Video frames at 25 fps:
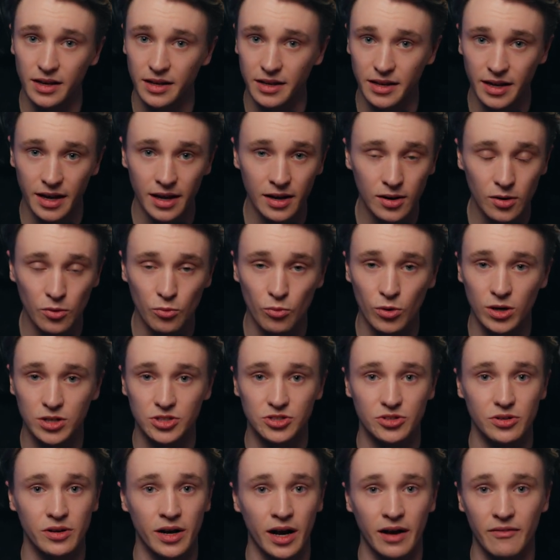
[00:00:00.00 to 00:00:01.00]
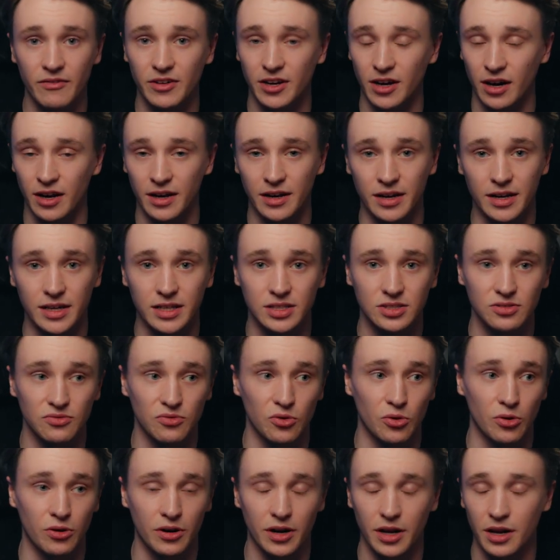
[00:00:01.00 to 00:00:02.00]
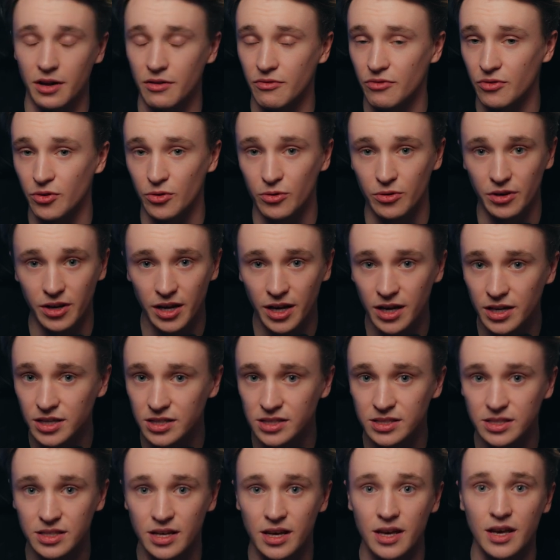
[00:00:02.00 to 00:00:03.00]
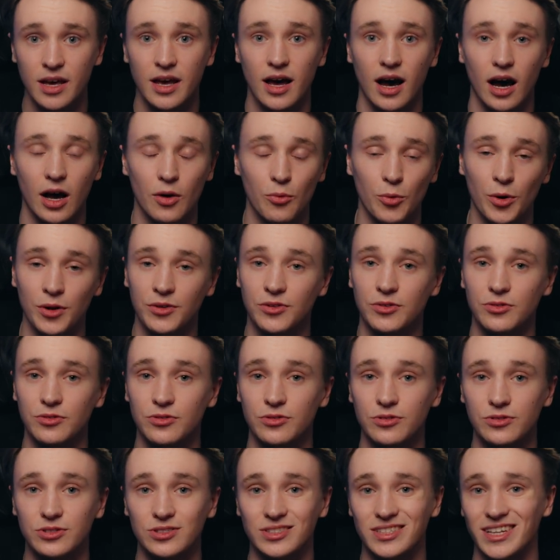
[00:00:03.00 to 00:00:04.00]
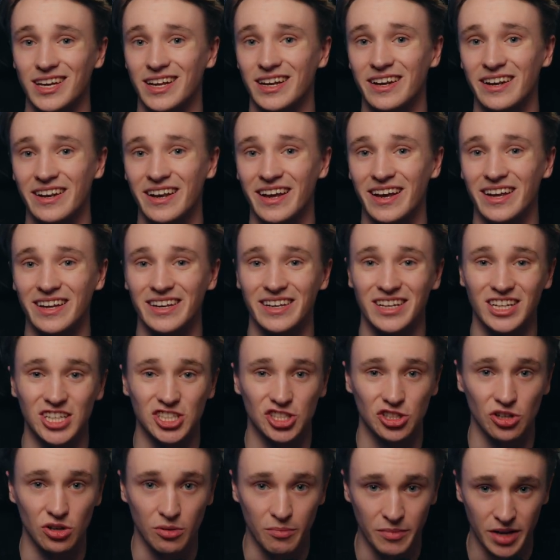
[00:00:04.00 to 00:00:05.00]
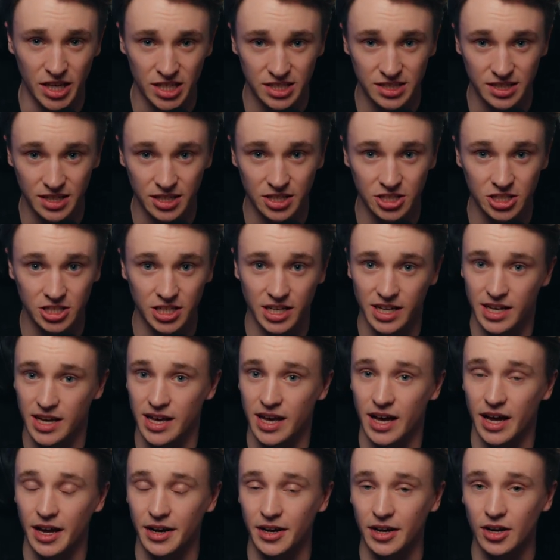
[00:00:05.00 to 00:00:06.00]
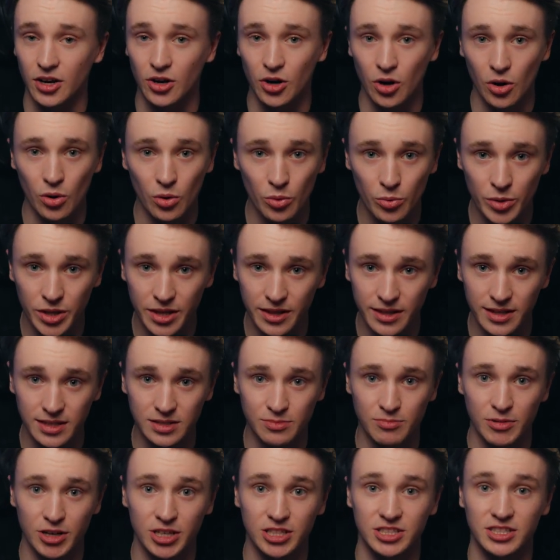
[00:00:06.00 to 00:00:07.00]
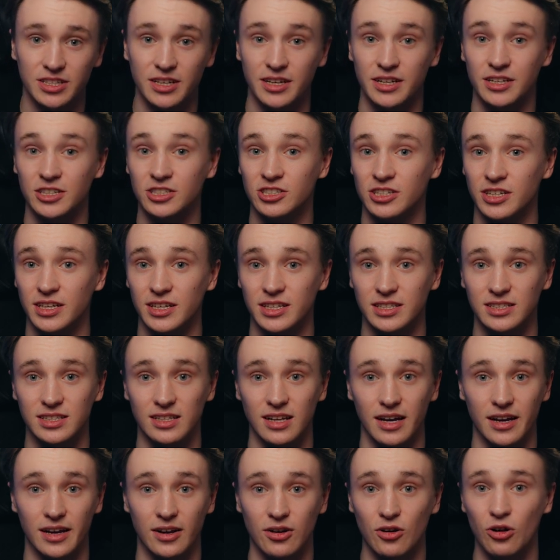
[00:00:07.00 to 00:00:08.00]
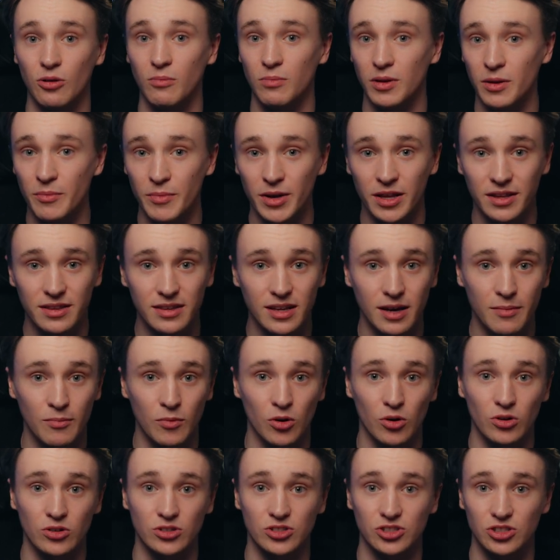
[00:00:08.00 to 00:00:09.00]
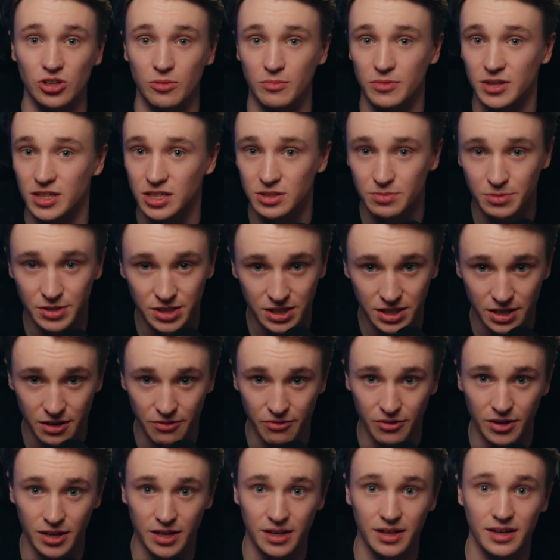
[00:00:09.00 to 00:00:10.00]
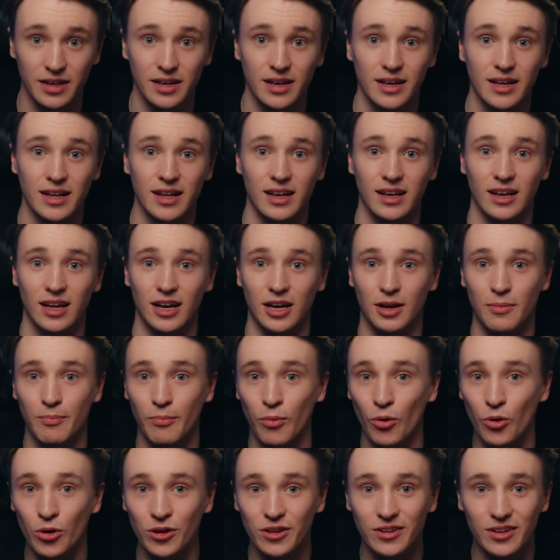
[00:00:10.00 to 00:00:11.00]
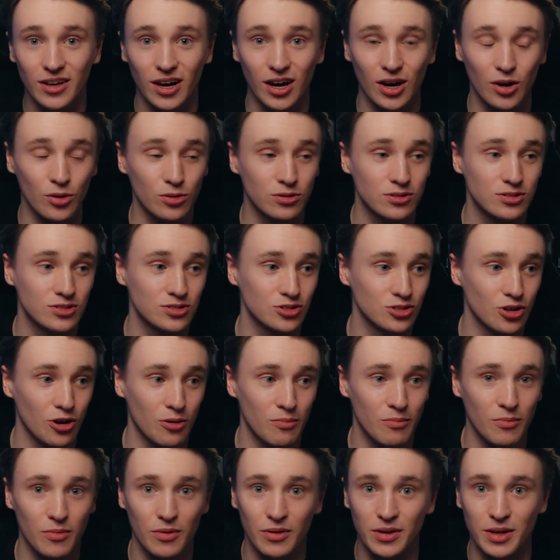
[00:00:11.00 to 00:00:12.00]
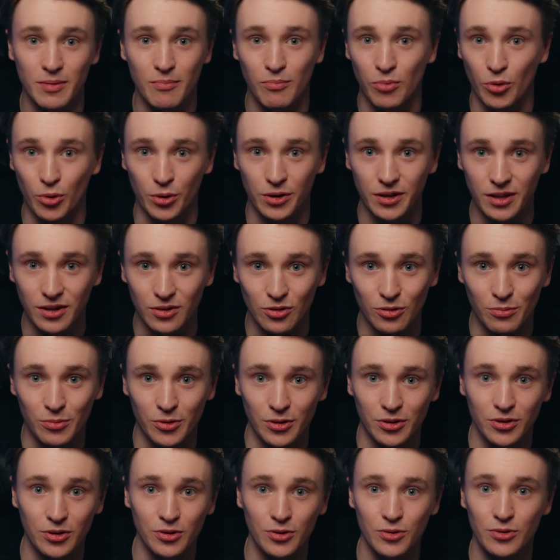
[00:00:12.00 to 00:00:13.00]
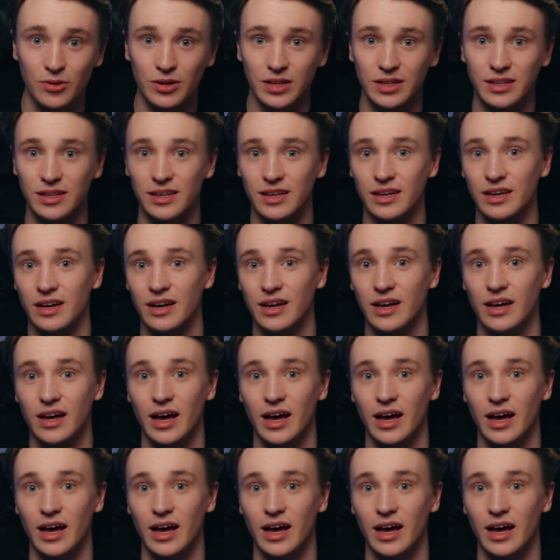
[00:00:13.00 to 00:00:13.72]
Then once you have done this for a few days, I want you to send the initial message. And the goal with this message is like compliment them on something specific, like point out some important opportunity